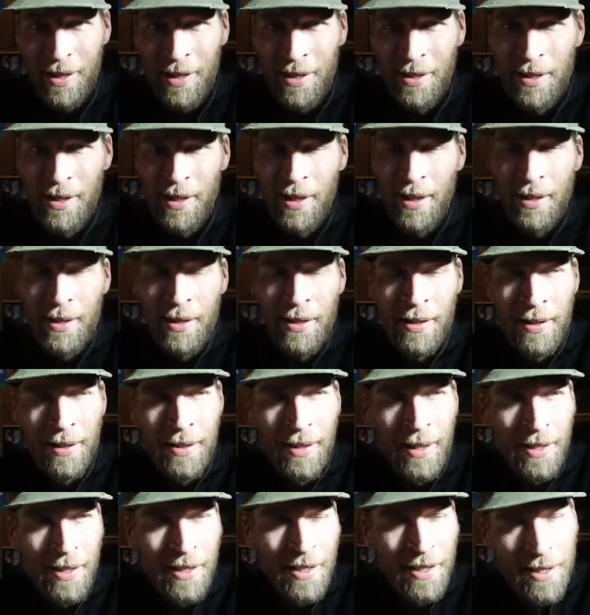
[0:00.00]
it's,
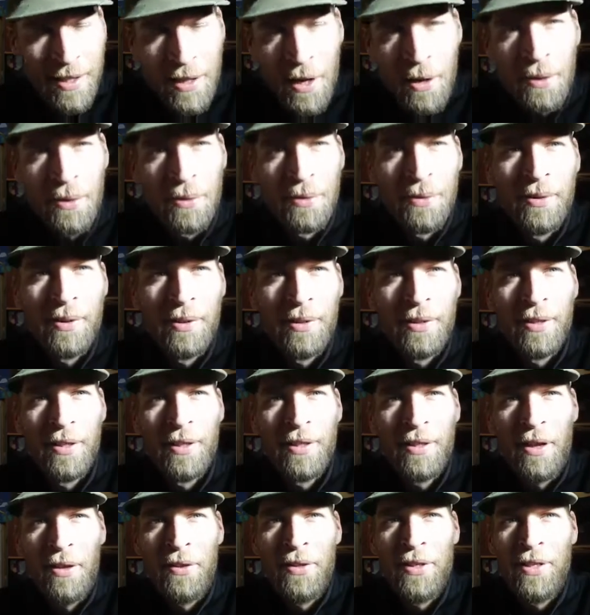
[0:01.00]
it's, it's stones,
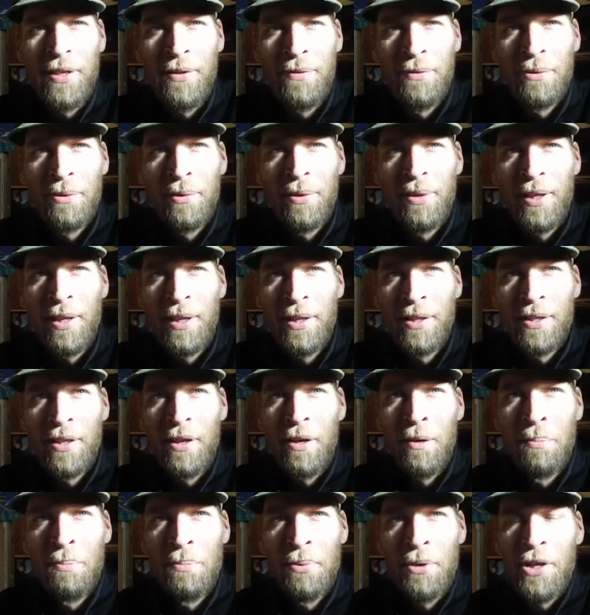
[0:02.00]
it's all these different things
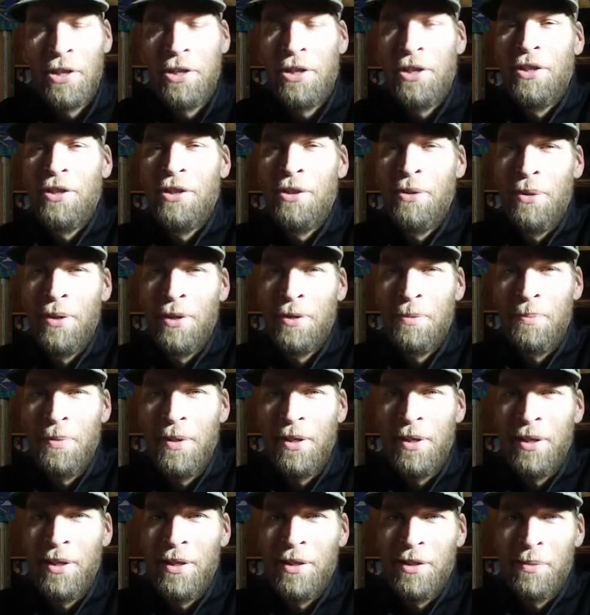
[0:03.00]
that are precious to us
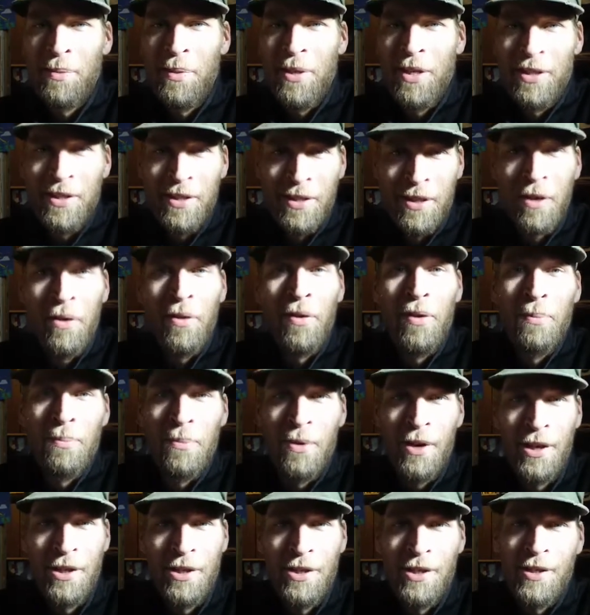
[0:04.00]
because we consider them
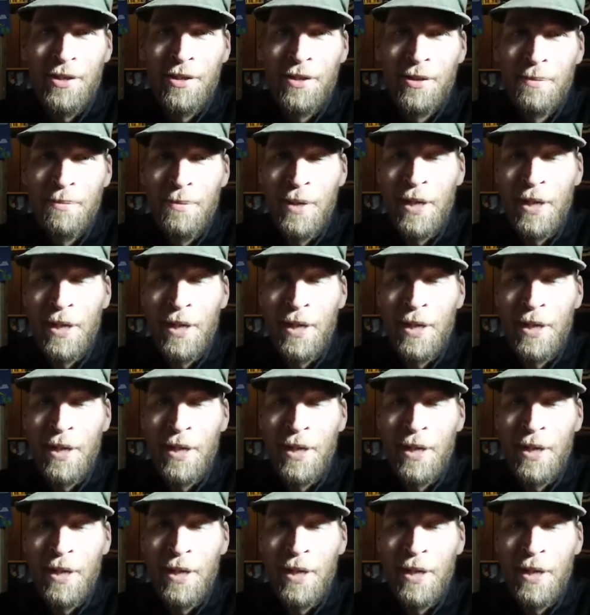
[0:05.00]
precious,